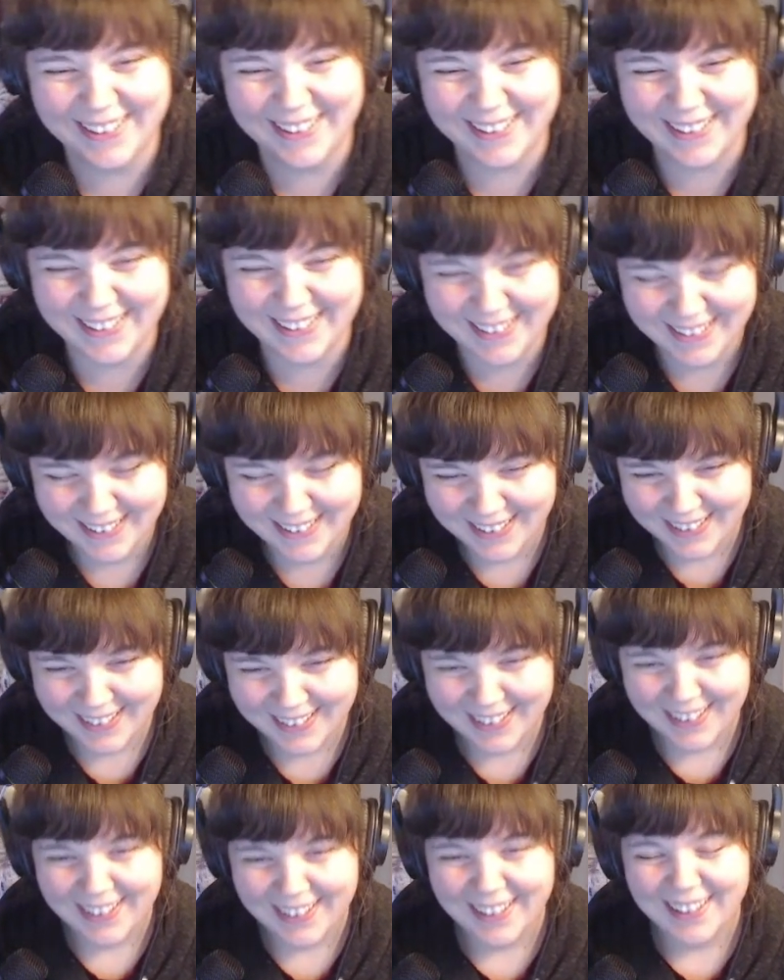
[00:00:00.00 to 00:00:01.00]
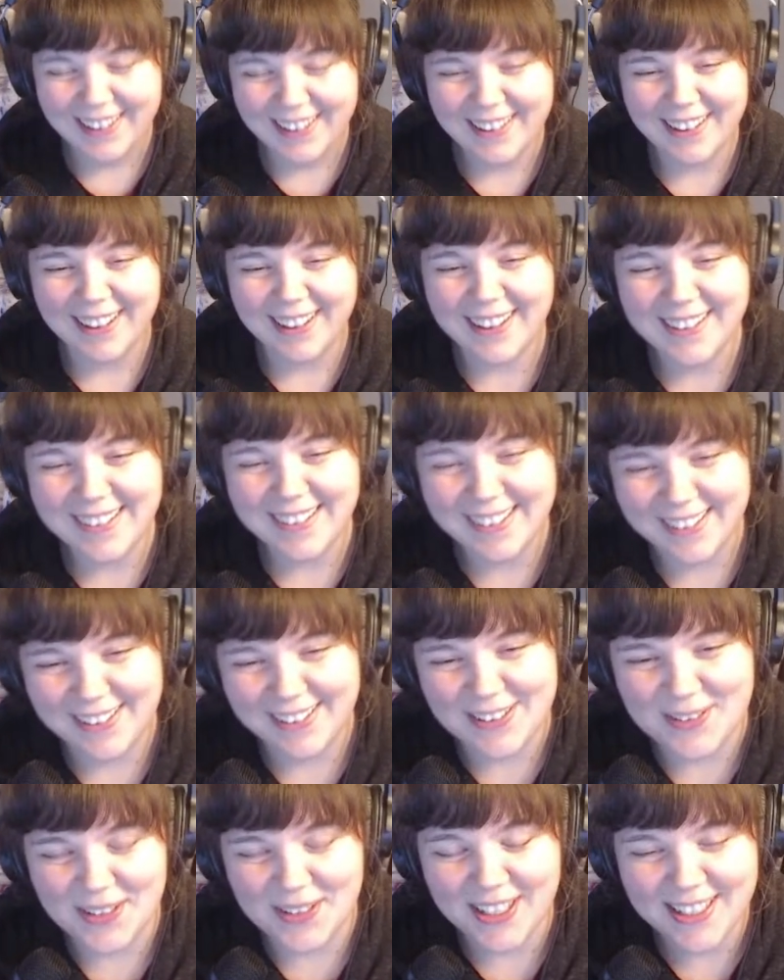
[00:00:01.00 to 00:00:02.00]
I didn't
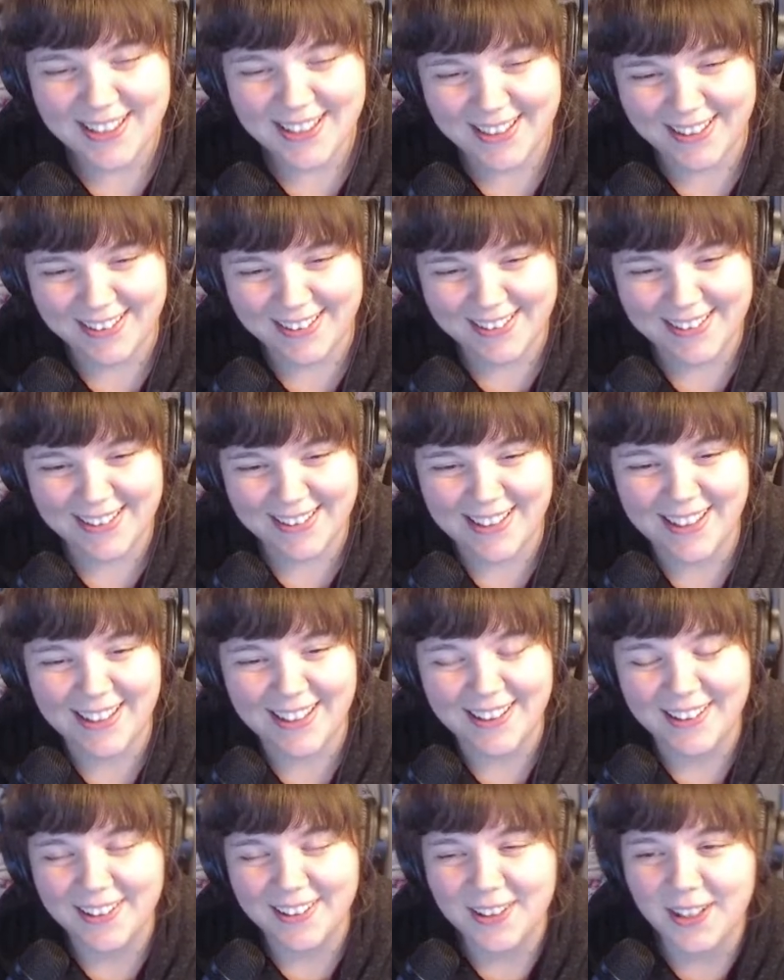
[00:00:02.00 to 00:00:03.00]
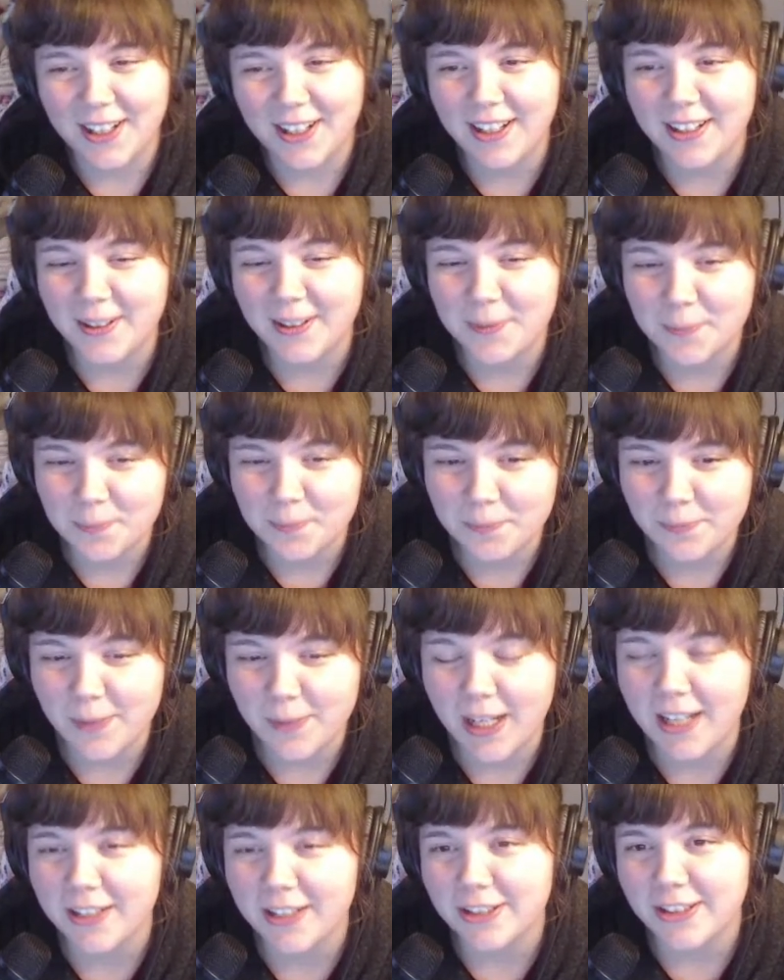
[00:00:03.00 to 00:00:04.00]
do anything today.
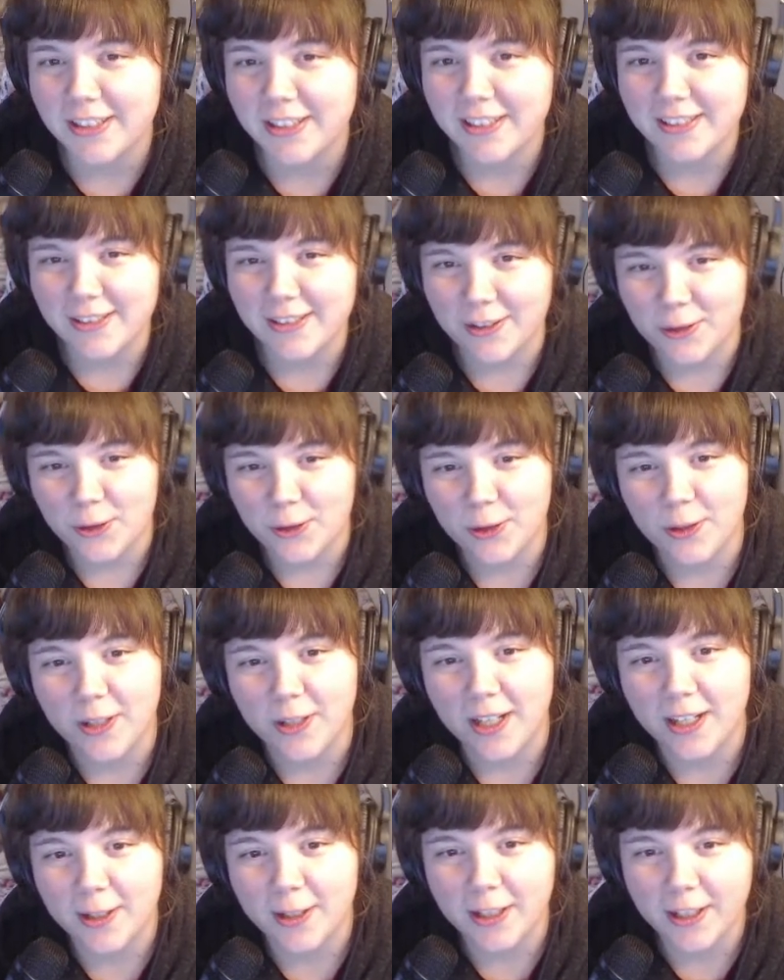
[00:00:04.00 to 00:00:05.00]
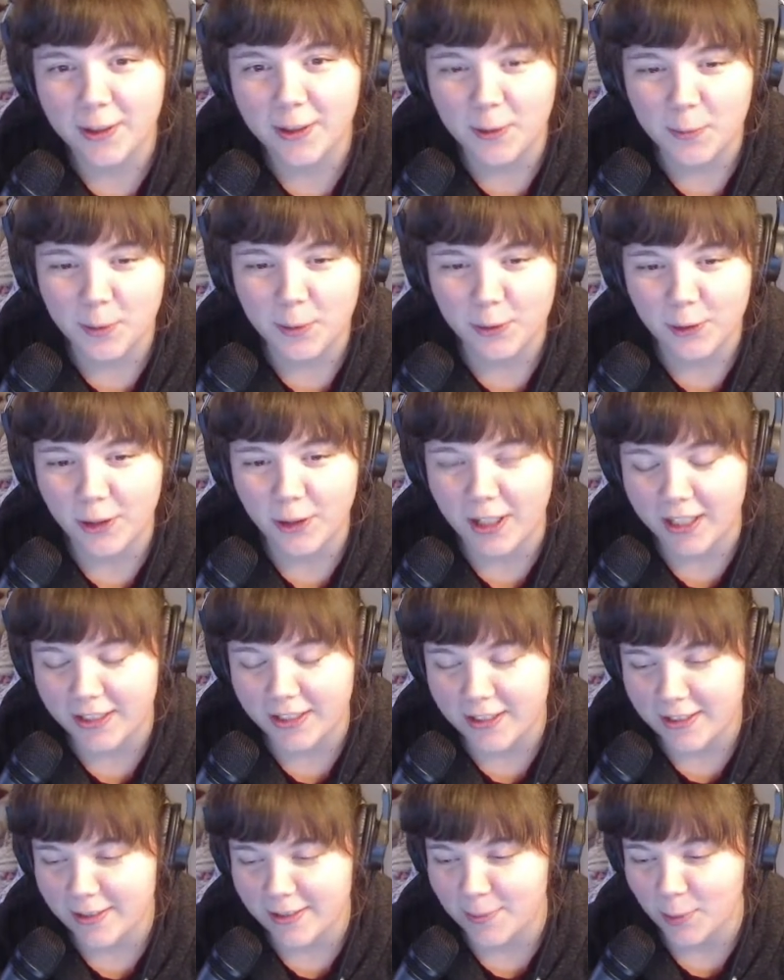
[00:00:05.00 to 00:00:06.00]
Actually that's not true. I almost cried
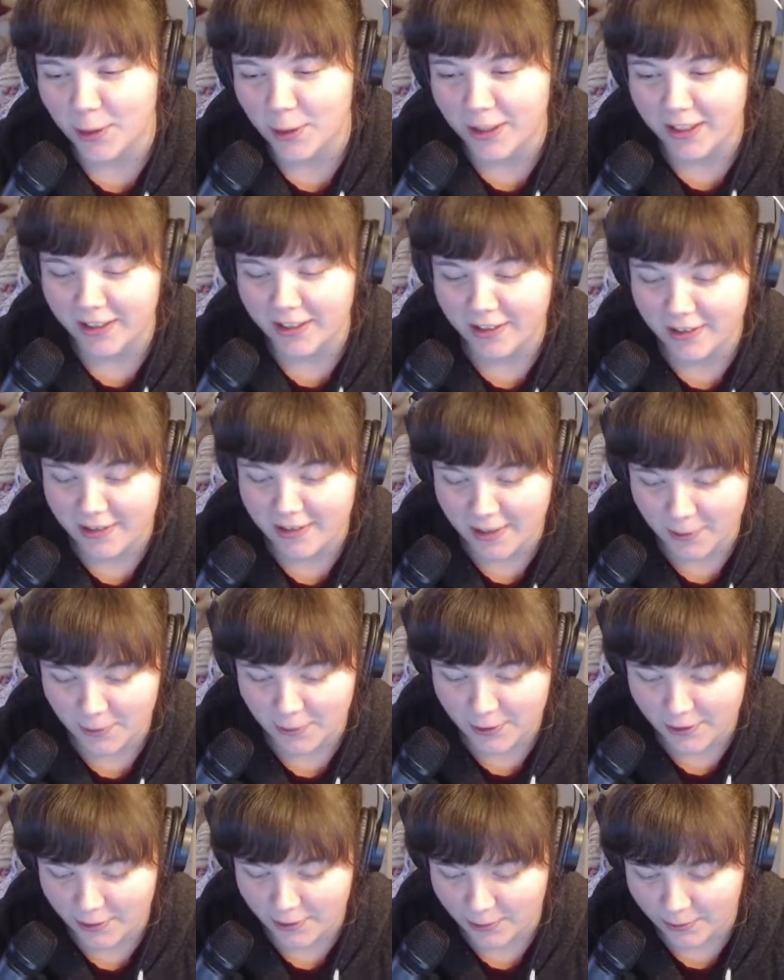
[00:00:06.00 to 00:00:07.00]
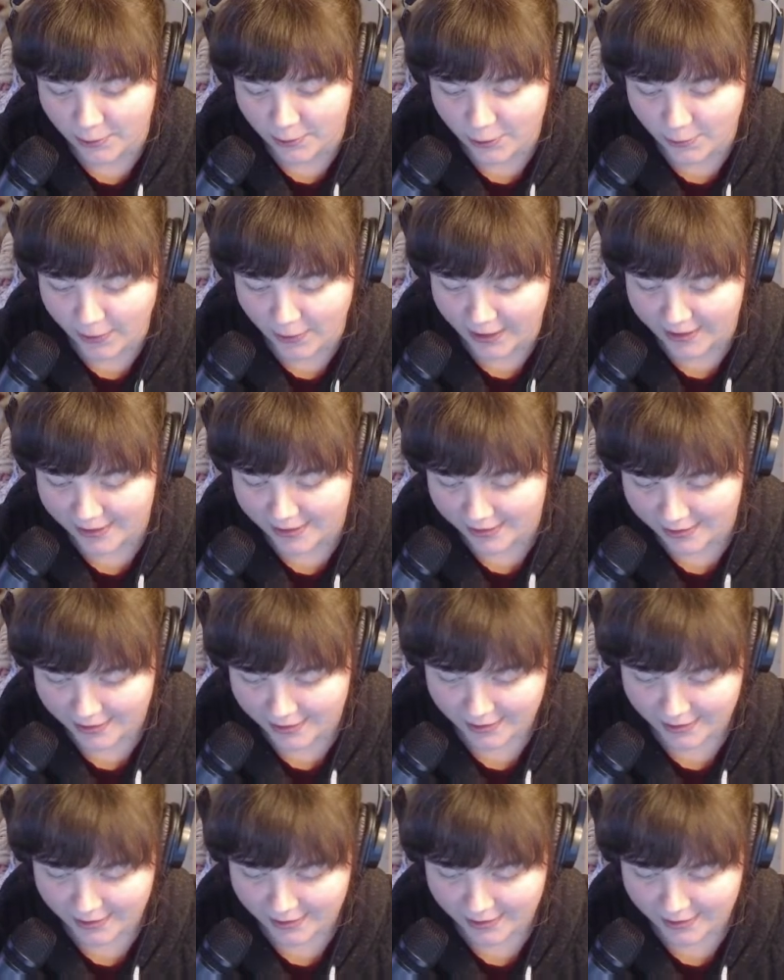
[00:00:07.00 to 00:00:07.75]
this morning because I was so stressed.